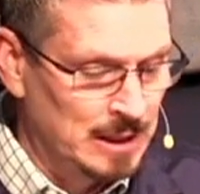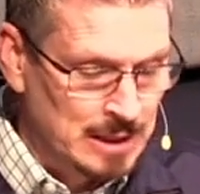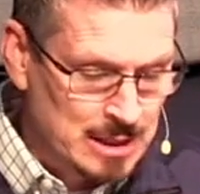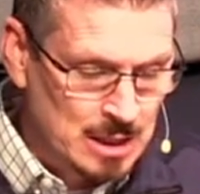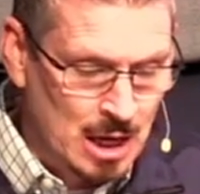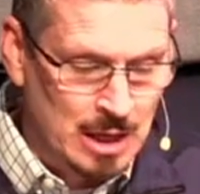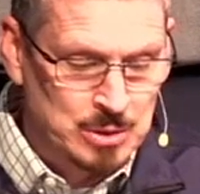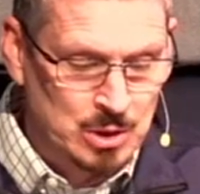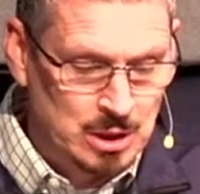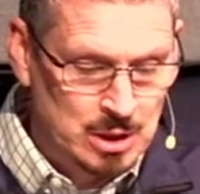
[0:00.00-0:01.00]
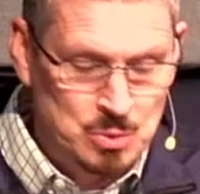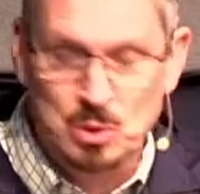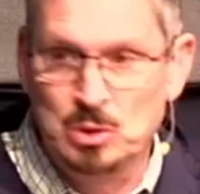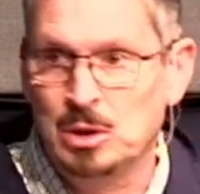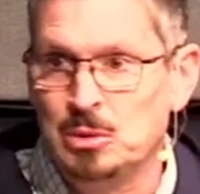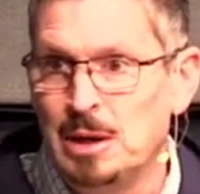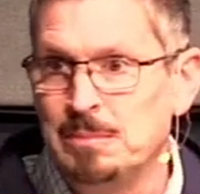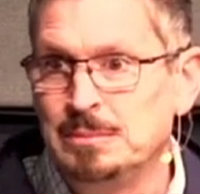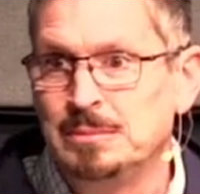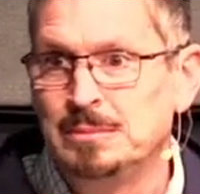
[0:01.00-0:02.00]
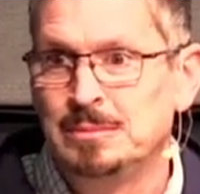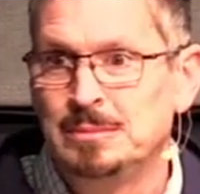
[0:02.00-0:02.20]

In that time, your kids will grow up,